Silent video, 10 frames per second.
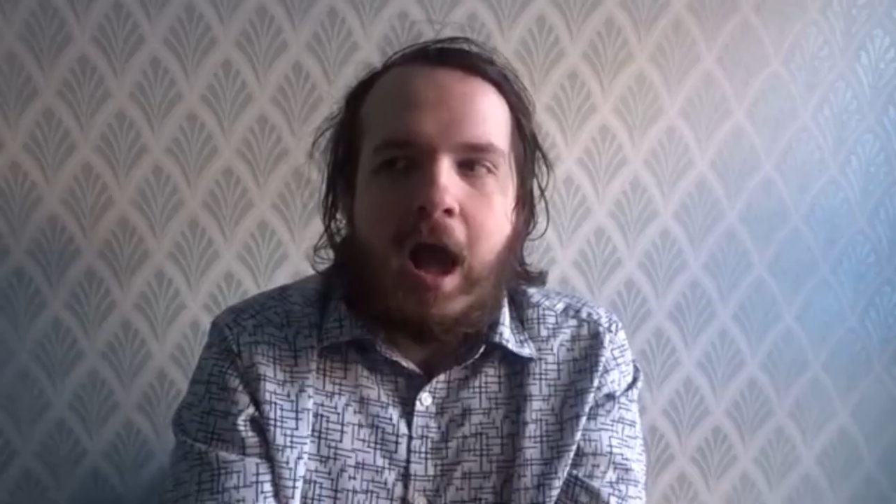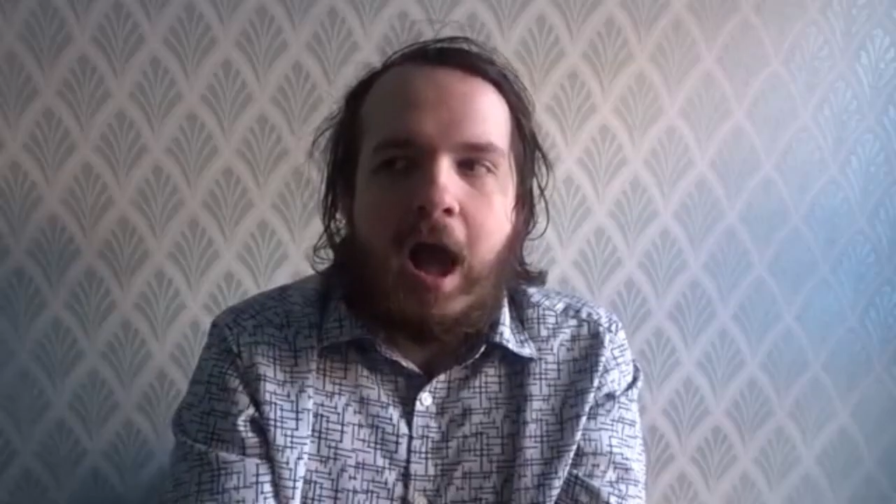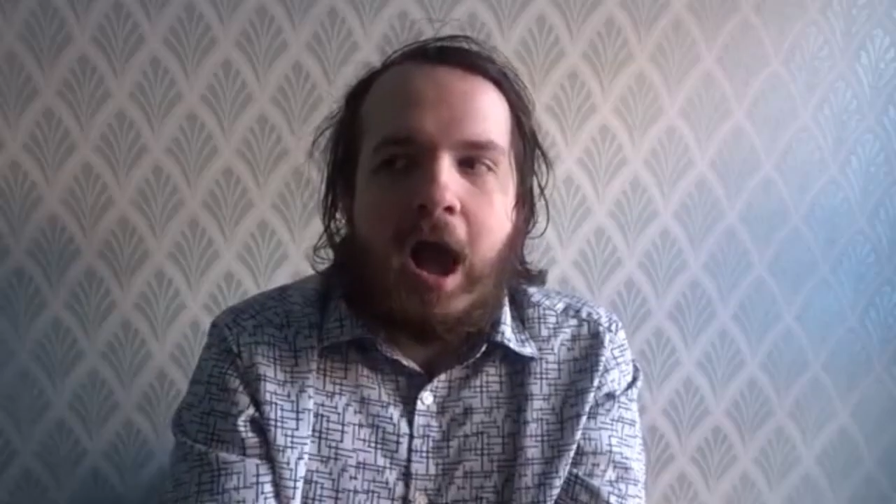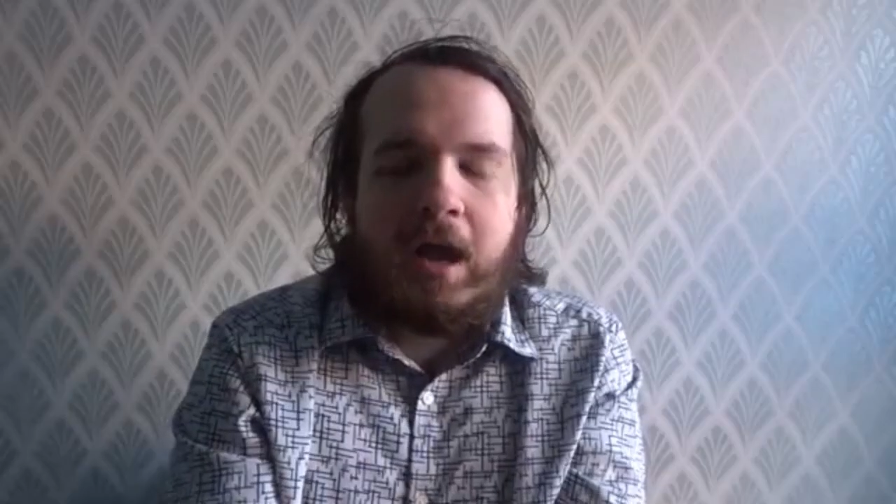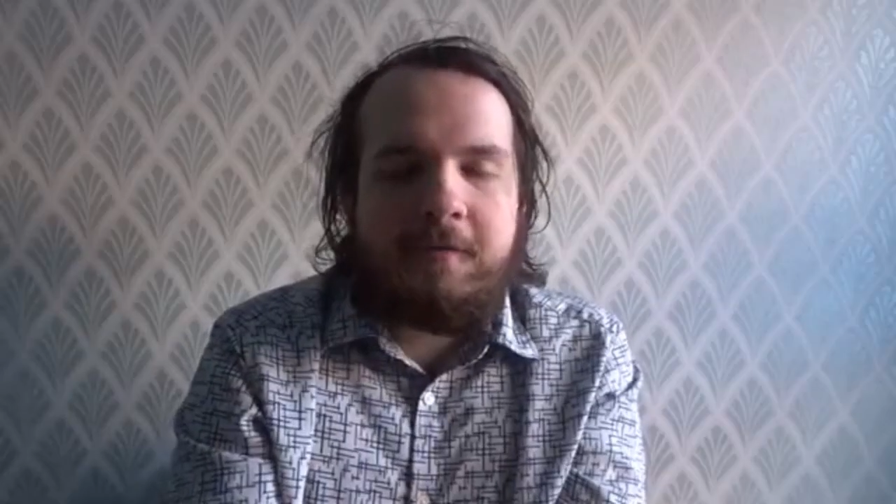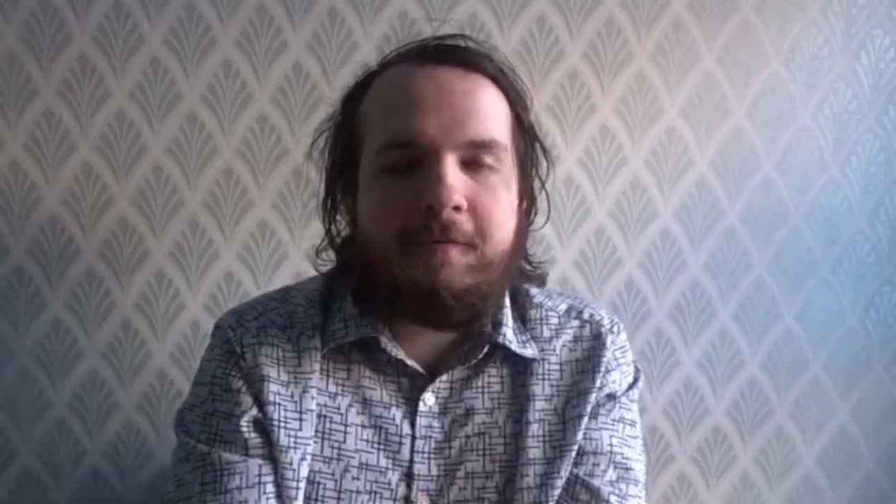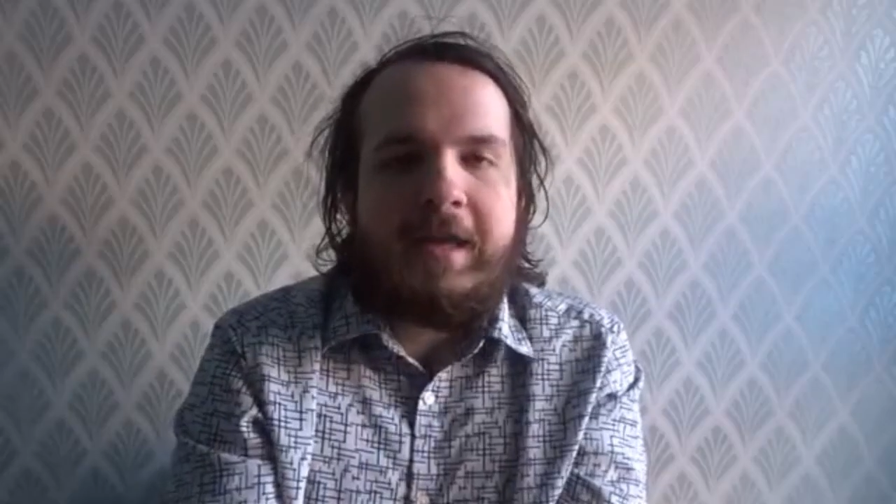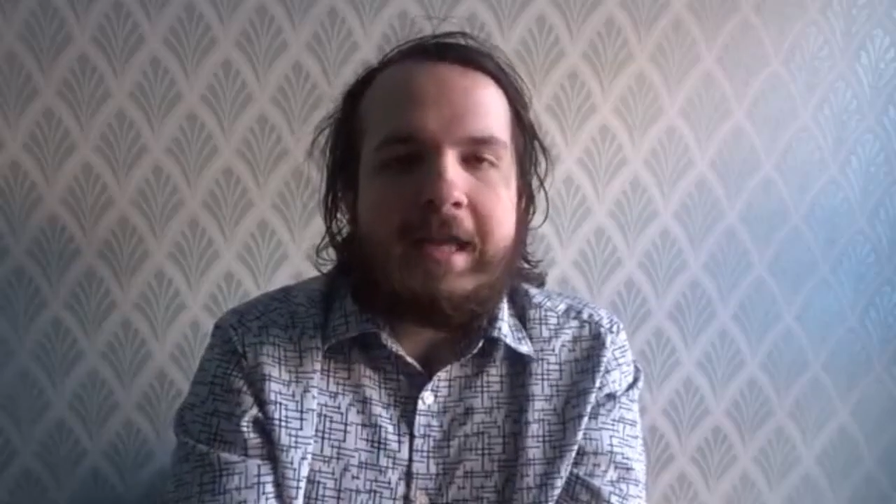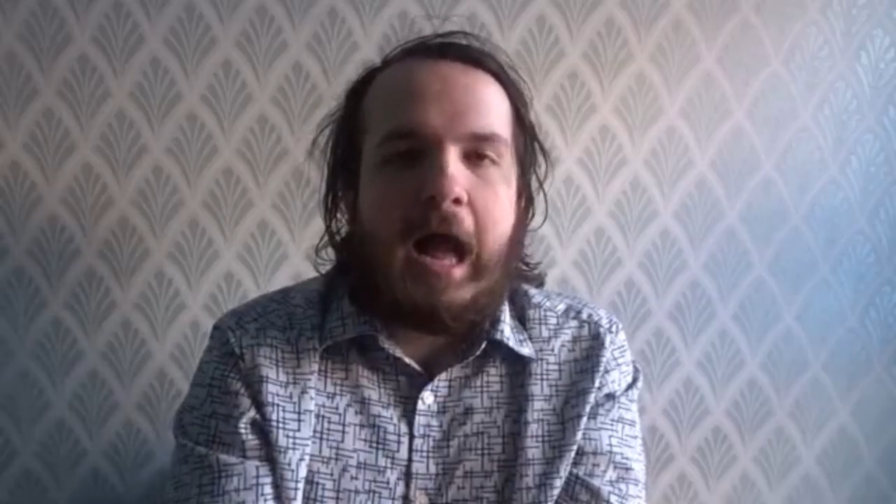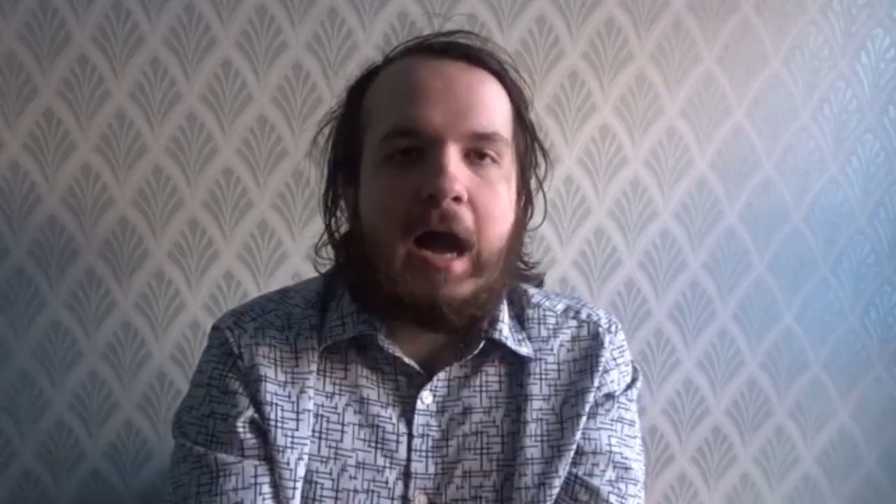I
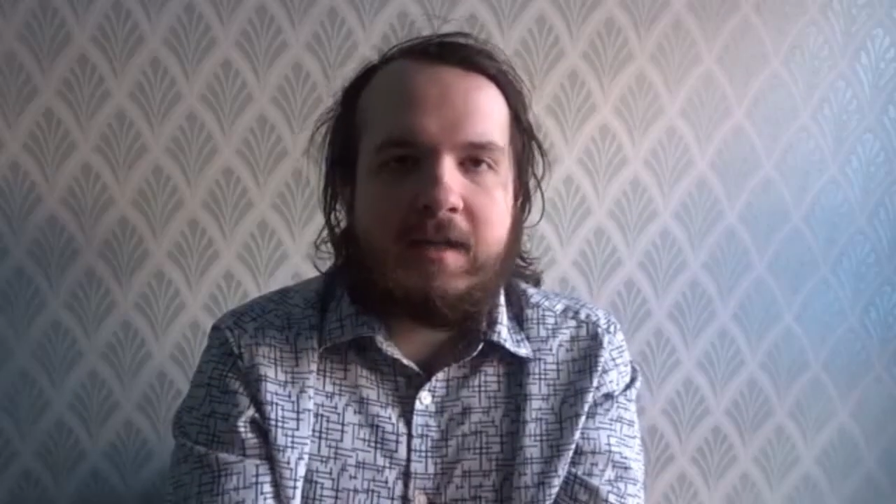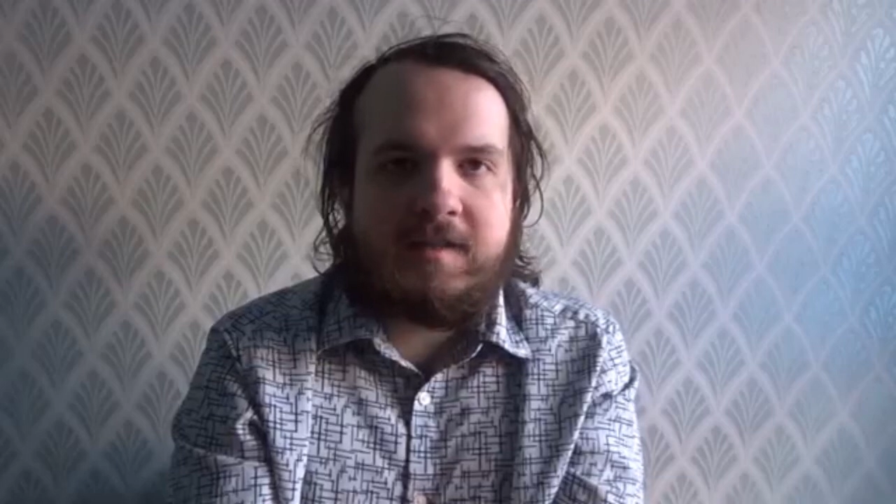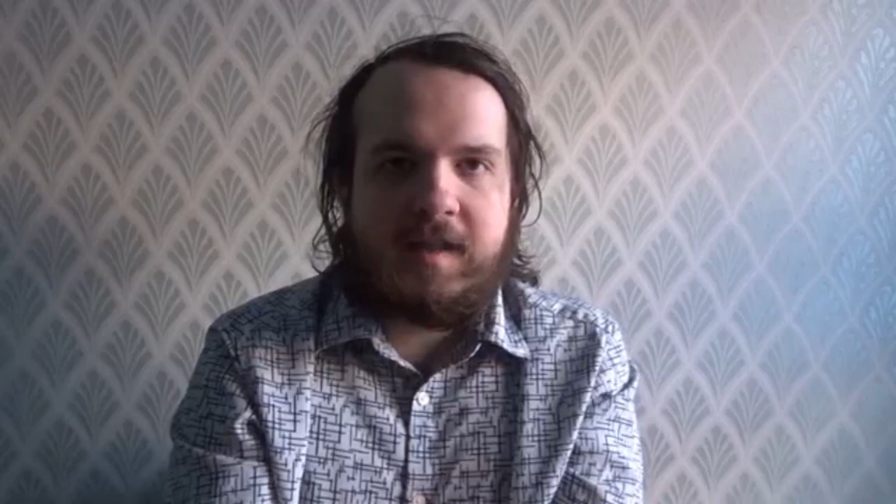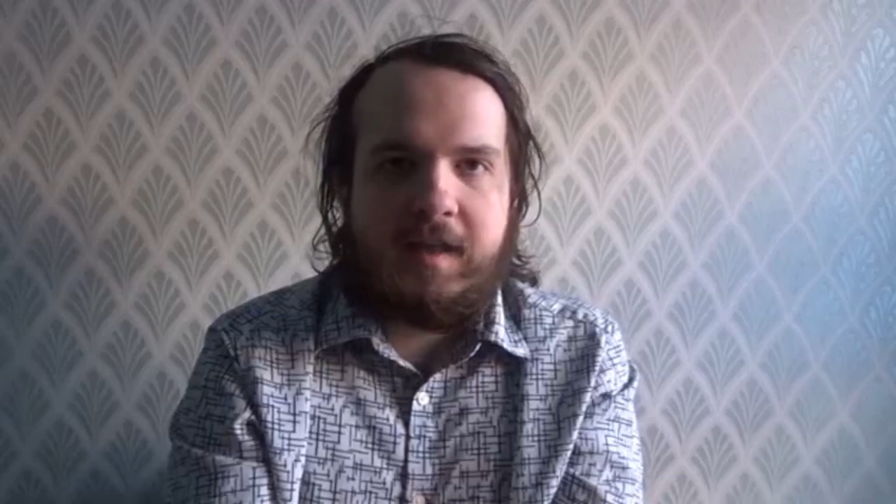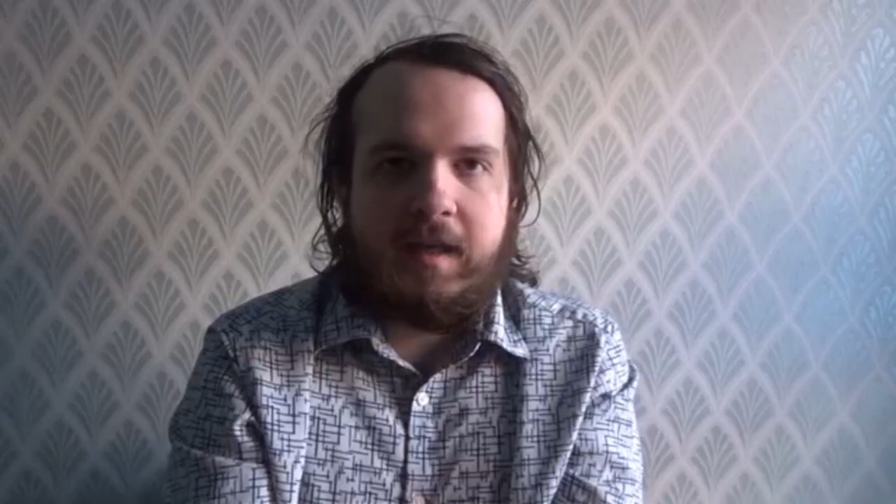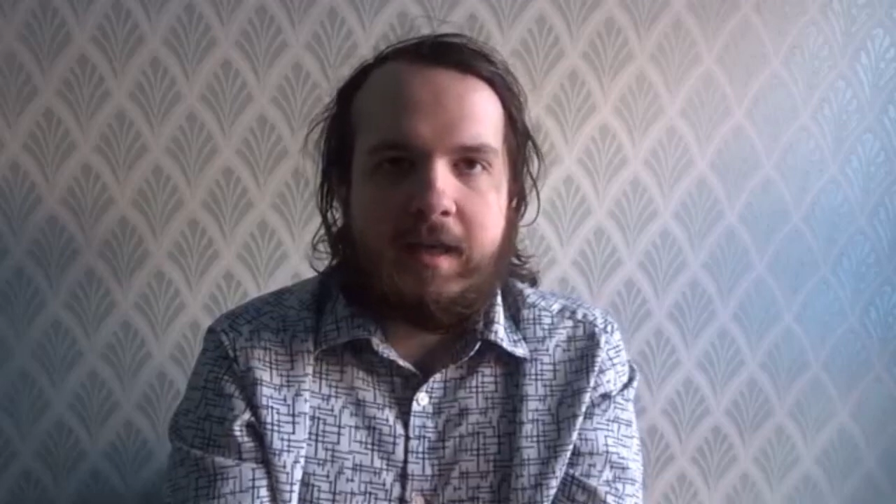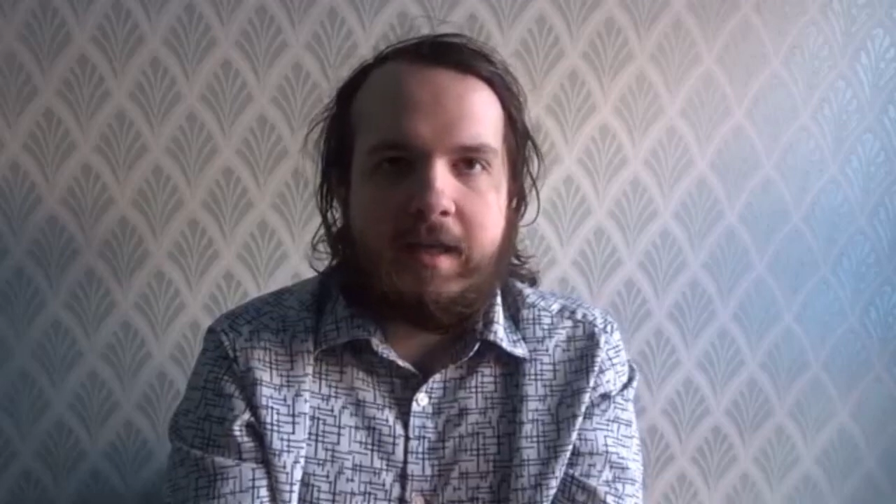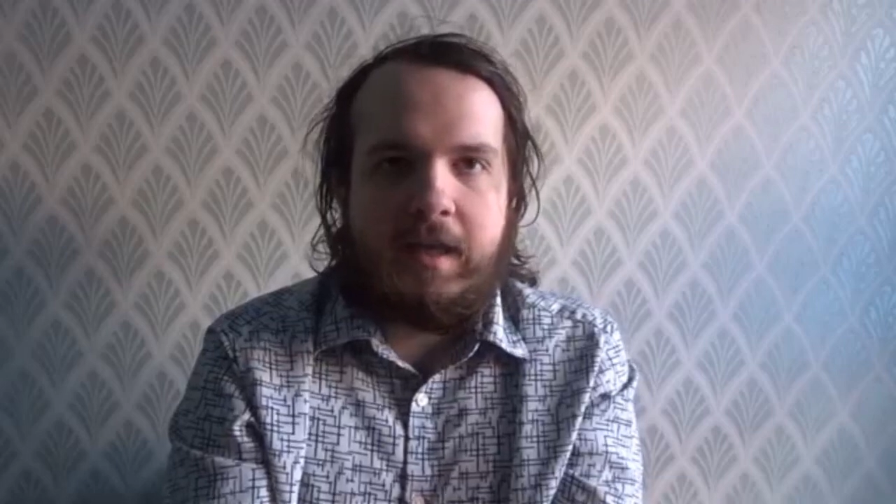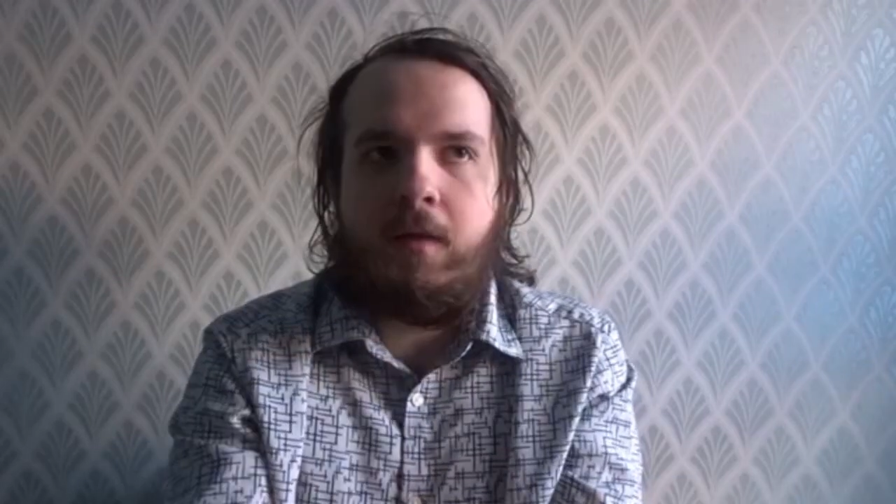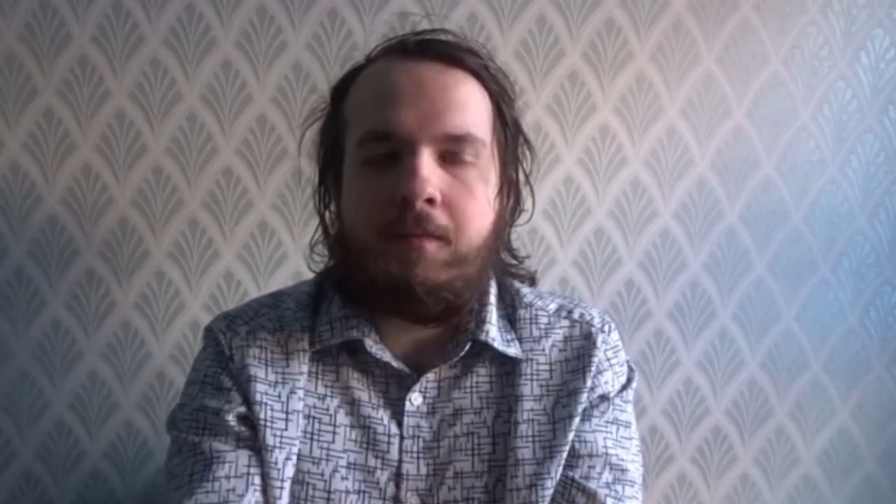think
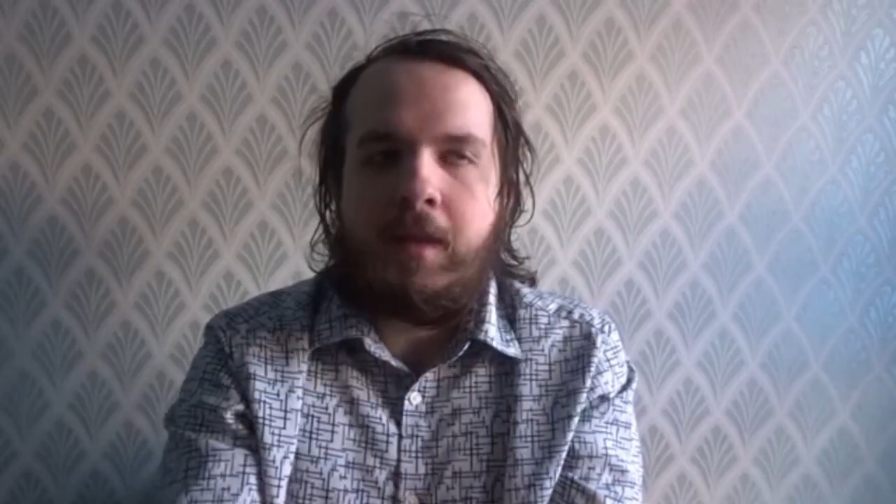ideally